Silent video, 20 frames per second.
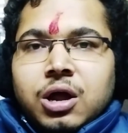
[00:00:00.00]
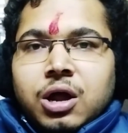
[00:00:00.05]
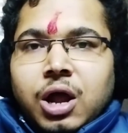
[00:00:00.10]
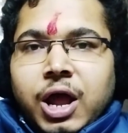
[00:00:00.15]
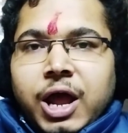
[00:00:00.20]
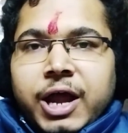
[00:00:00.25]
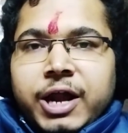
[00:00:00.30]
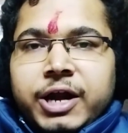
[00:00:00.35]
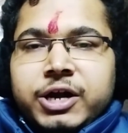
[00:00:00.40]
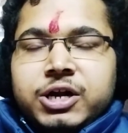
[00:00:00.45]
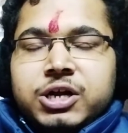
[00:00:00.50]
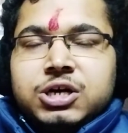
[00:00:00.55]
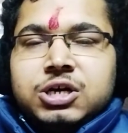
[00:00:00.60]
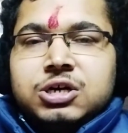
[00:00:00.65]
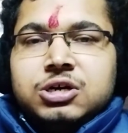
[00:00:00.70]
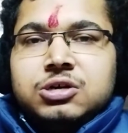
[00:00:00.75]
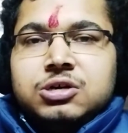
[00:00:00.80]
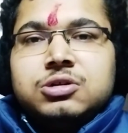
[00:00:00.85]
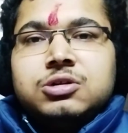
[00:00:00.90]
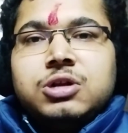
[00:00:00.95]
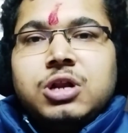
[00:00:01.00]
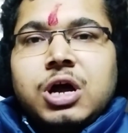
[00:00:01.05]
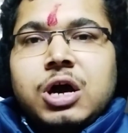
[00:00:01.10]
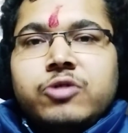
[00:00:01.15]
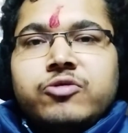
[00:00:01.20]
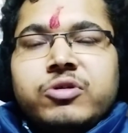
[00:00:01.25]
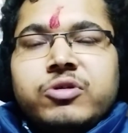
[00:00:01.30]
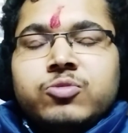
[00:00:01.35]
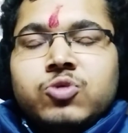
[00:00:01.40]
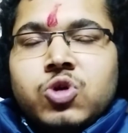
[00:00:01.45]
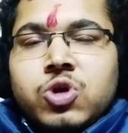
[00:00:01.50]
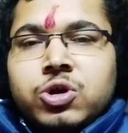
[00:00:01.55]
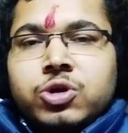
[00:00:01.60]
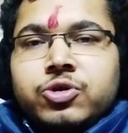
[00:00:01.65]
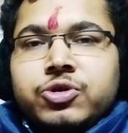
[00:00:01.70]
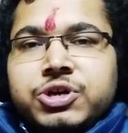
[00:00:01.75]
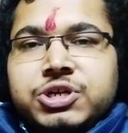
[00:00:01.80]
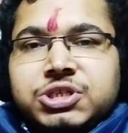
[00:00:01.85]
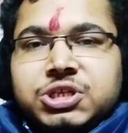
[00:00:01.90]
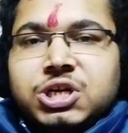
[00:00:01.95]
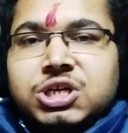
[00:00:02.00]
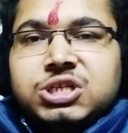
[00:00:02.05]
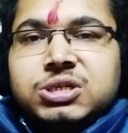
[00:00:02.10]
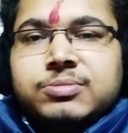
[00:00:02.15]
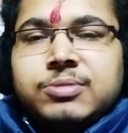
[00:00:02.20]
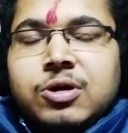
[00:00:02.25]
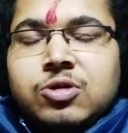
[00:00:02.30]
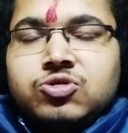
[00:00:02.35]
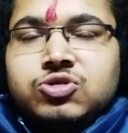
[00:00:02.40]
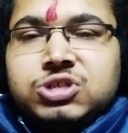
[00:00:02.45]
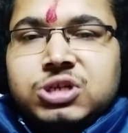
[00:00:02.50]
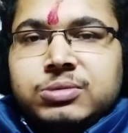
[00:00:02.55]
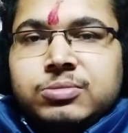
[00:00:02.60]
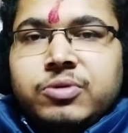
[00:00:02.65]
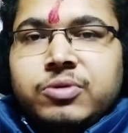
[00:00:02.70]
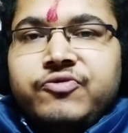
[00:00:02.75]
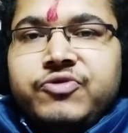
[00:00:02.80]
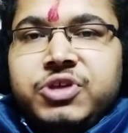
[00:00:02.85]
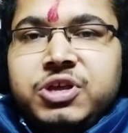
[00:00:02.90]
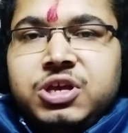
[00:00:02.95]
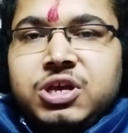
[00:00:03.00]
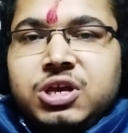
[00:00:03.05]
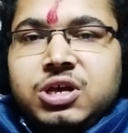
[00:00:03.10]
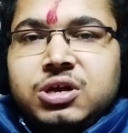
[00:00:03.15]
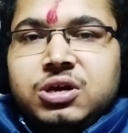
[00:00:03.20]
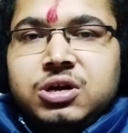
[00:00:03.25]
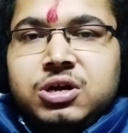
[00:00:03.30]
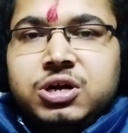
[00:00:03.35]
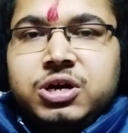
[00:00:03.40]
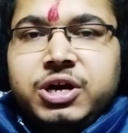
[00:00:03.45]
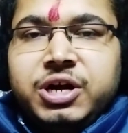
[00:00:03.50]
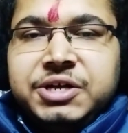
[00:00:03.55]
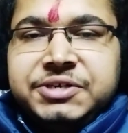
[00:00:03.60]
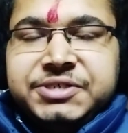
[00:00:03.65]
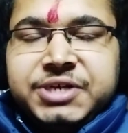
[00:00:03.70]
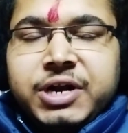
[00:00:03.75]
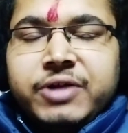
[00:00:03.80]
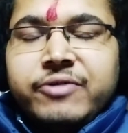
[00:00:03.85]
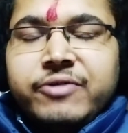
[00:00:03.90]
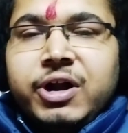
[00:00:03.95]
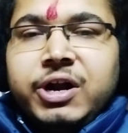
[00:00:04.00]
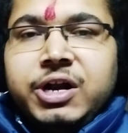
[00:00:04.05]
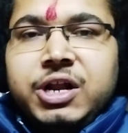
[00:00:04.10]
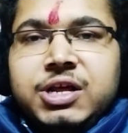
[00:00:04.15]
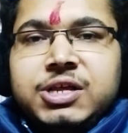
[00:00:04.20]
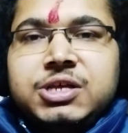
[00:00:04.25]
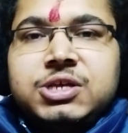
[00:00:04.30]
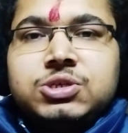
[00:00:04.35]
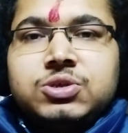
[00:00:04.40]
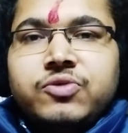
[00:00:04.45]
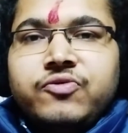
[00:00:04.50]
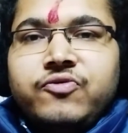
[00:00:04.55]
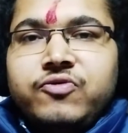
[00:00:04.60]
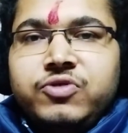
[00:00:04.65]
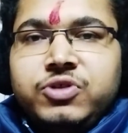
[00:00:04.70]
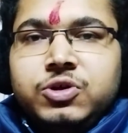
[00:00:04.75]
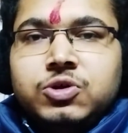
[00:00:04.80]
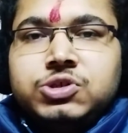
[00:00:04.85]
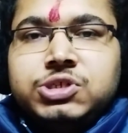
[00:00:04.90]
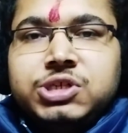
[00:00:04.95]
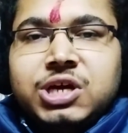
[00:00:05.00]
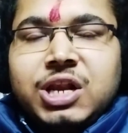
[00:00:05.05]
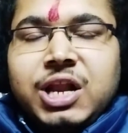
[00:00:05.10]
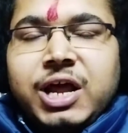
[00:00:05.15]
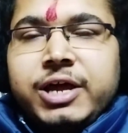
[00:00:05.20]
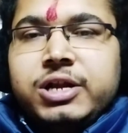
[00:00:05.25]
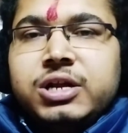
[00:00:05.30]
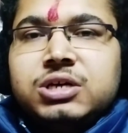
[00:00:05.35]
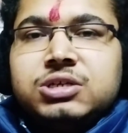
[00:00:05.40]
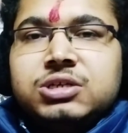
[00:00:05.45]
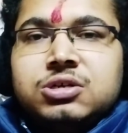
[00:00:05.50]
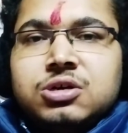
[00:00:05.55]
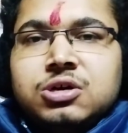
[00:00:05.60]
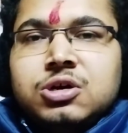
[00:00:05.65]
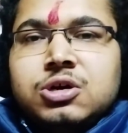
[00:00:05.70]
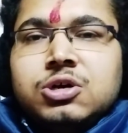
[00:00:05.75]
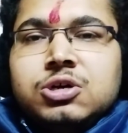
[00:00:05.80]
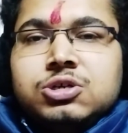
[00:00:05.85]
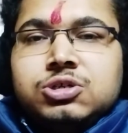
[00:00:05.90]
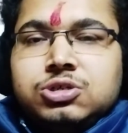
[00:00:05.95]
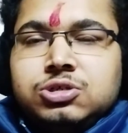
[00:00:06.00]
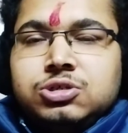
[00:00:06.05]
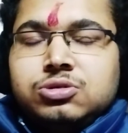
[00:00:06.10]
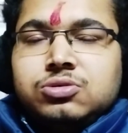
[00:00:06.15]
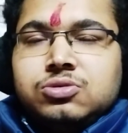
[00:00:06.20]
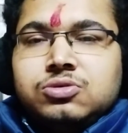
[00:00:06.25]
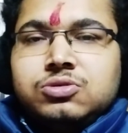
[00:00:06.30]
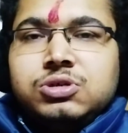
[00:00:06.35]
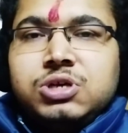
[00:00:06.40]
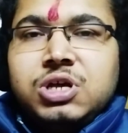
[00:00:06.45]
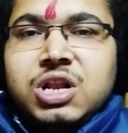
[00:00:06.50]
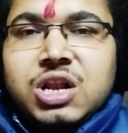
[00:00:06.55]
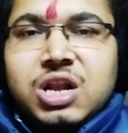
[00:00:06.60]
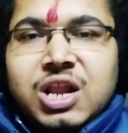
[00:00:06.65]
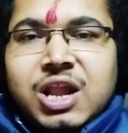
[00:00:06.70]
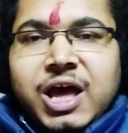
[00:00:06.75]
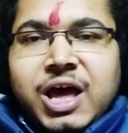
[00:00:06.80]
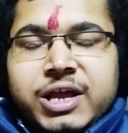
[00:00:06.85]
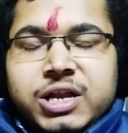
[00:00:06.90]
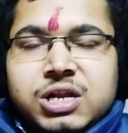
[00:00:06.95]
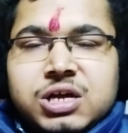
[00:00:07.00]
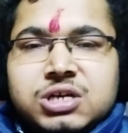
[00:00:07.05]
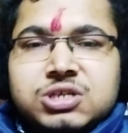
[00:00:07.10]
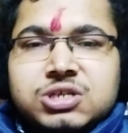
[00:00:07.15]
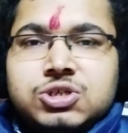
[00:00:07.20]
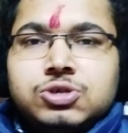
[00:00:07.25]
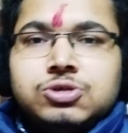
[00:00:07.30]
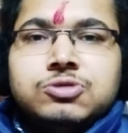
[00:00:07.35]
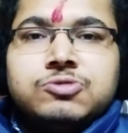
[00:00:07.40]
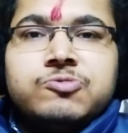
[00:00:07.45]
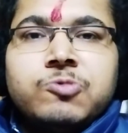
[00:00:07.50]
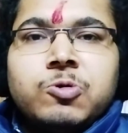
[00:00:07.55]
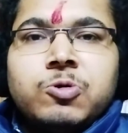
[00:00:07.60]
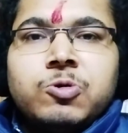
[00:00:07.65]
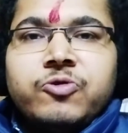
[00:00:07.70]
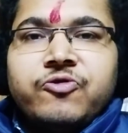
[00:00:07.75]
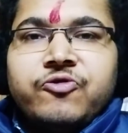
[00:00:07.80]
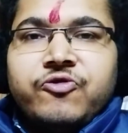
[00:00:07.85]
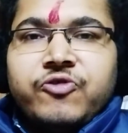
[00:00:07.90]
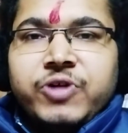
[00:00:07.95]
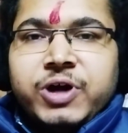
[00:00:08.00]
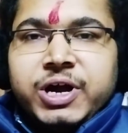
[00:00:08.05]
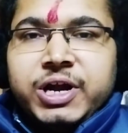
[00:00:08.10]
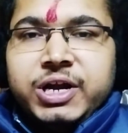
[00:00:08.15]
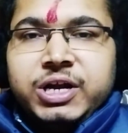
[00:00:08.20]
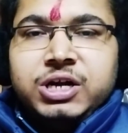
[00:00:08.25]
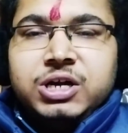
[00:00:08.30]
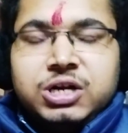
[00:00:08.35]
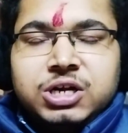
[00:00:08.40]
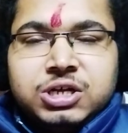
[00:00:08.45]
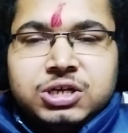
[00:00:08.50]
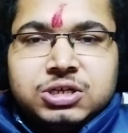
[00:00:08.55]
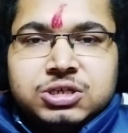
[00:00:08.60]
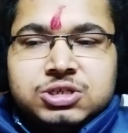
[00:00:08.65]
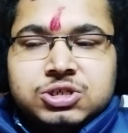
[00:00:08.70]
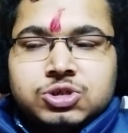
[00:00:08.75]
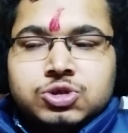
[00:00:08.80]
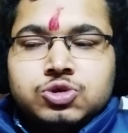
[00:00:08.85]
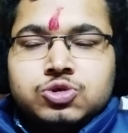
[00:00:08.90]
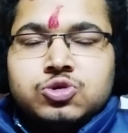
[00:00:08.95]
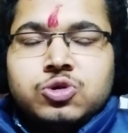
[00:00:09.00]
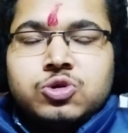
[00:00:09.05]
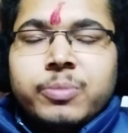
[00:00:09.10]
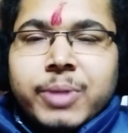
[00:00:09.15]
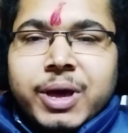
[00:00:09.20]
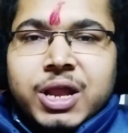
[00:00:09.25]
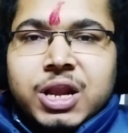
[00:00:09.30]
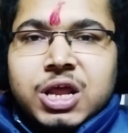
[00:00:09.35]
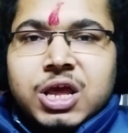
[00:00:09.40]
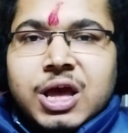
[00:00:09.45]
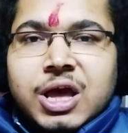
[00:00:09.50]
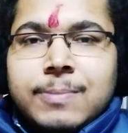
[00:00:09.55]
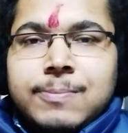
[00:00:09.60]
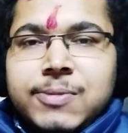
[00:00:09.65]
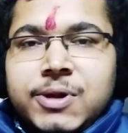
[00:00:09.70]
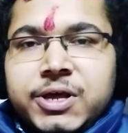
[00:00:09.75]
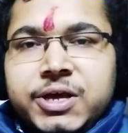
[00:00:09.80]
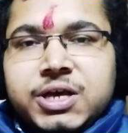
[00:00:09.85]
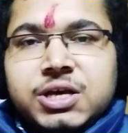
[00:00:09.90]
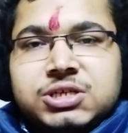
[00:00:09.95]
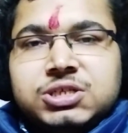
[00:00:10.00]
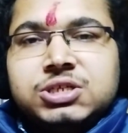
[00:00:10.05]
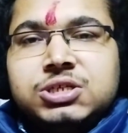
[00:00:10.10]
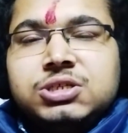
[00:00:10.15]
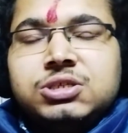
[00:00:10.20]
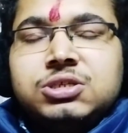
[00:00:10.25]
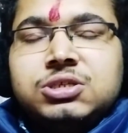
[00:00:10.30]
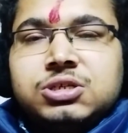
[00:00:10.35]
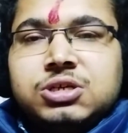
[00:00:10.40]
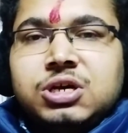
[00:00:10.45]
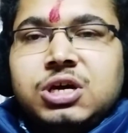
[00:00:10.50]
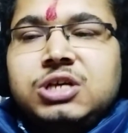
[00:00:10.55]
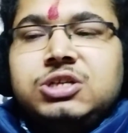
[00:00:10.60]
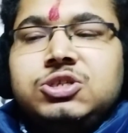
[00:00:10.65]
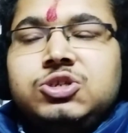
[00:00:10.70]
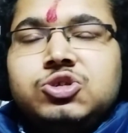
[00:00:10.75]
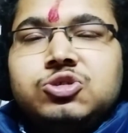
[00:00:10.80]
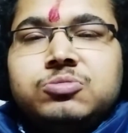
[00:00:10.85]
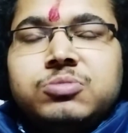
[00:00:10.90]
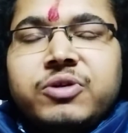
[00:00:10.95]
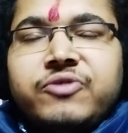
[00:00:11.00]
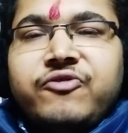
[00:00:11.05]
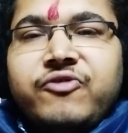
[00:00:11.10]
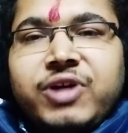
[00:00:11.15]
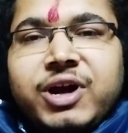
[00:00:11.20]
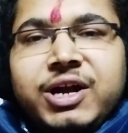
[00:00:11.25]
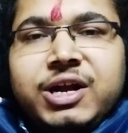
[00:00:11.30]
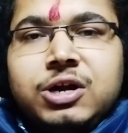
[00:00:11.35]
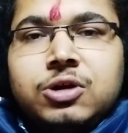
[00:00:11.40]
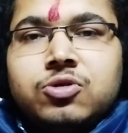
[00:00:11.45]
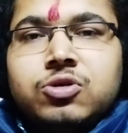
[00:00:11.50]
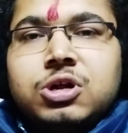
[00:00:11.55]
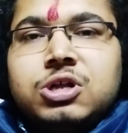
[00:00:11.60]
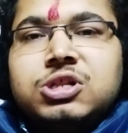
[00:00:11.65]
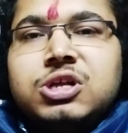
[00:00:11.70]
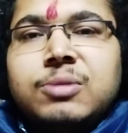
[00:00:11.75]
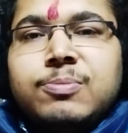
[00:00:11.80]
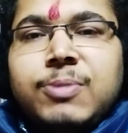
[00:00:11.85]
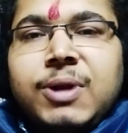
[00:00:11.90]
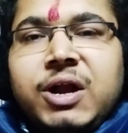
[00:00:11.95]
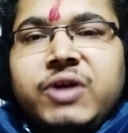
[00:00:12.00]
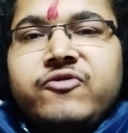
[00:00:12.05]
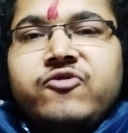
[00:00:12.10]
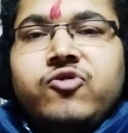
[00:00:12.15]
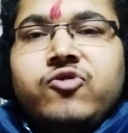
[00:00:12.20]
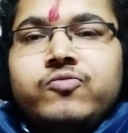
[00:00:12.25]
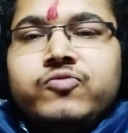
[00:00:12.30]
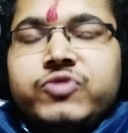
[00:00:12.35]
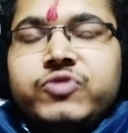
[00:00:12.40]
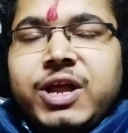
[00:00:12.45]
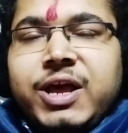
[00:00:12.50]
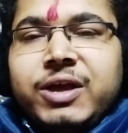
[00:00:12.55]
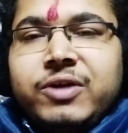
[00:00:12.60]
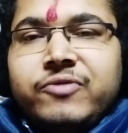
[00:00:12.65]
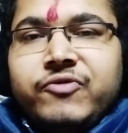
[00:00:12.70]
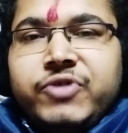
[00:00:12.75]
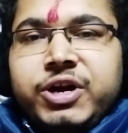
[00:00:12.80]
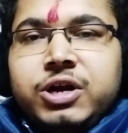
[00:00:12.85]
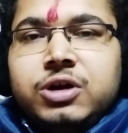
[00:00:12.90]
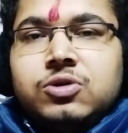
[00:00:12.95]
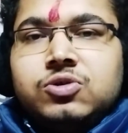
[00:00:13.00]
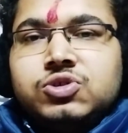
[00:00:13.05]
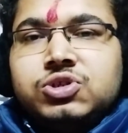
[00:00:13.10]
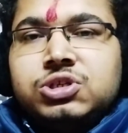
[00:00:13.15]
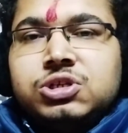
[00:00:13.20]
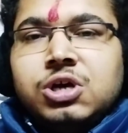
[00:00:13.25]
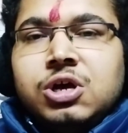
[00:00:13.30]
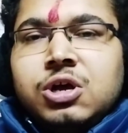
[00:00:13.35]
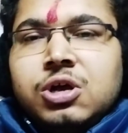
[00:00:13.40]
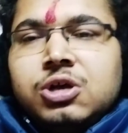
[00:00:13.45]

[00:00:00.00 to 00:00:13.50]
And now I'm going to discuss about some of the disadvantages of using Linux. So in Linux, you won't find so many applications as you may find on other platforms like Windows.